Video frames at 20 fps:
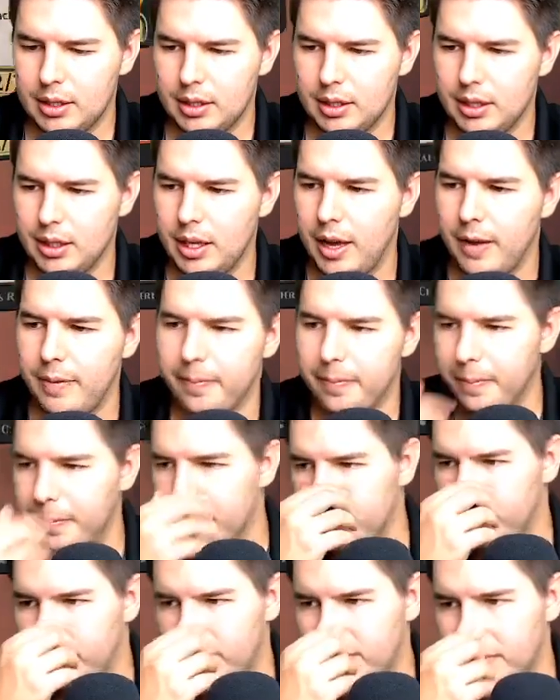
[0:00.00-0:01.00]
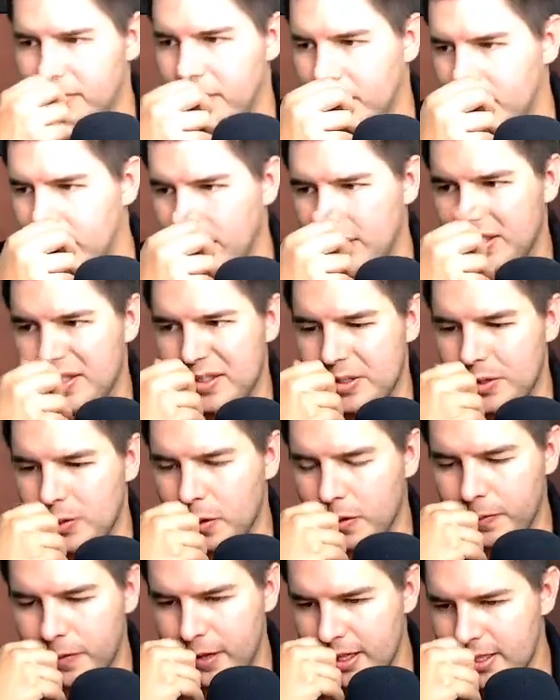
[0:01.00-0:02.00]
Yep.
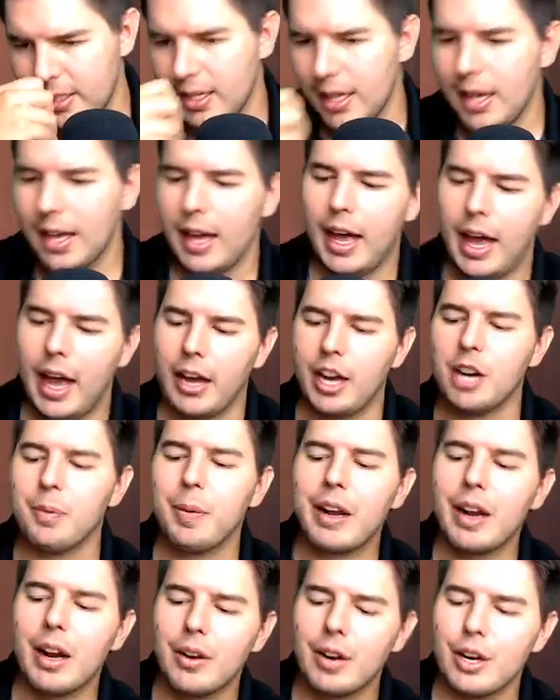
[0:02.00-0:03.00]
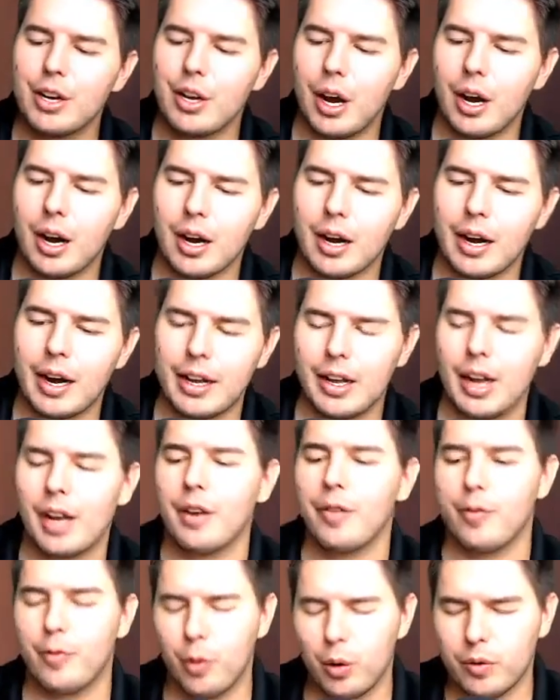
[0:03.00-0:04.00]
Stormfist. I could have played out Nadaar and got a
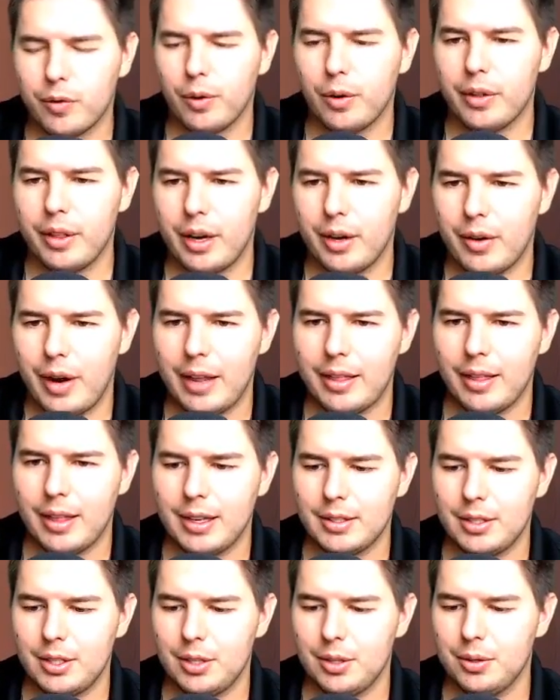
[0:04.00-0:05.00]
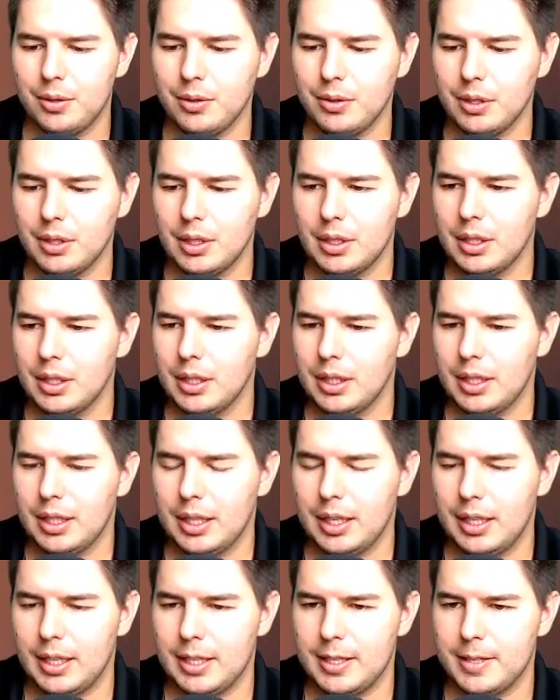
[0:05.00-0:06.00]
4/4 there right then too.
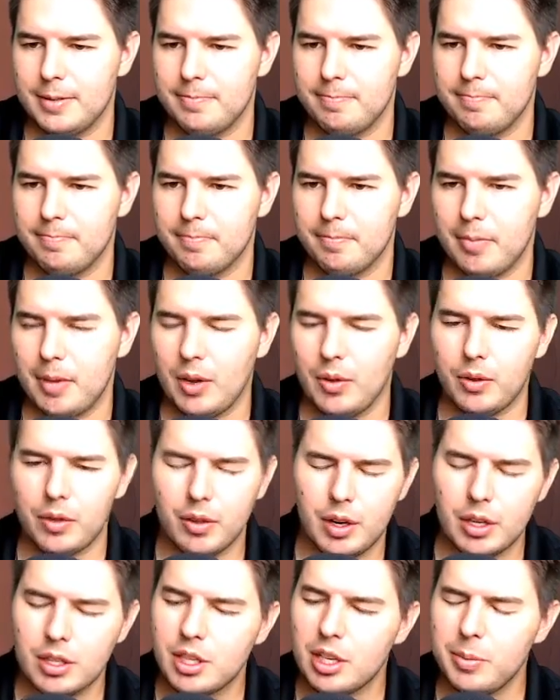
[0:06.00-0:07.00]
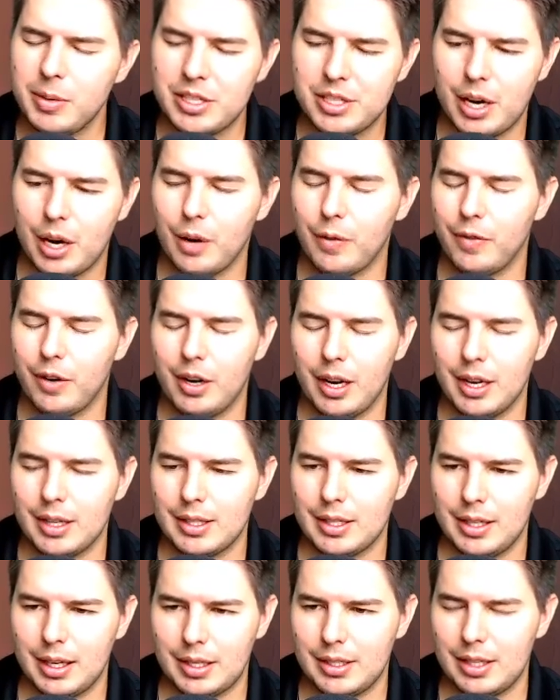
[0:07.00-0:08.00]
There's going to be Shadow Verdicts
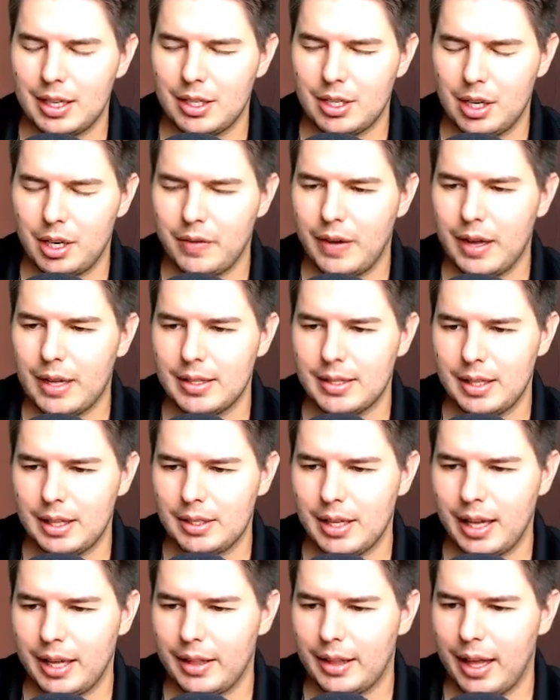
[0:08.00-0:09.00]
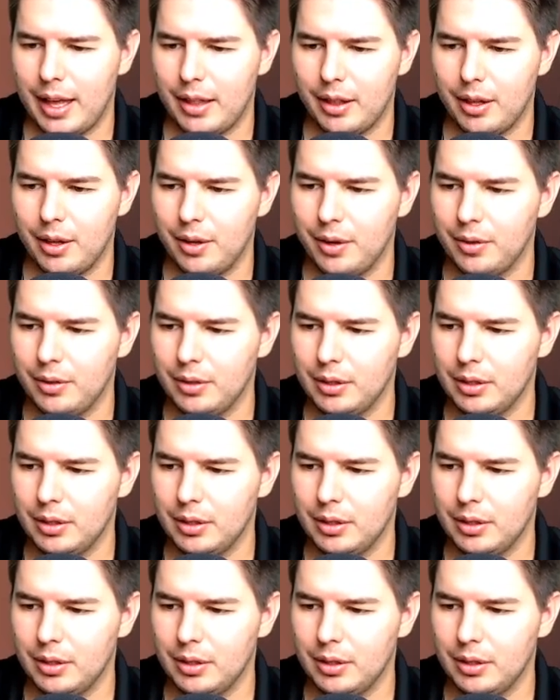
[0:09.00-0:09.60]
and Extinction Events, things like that though.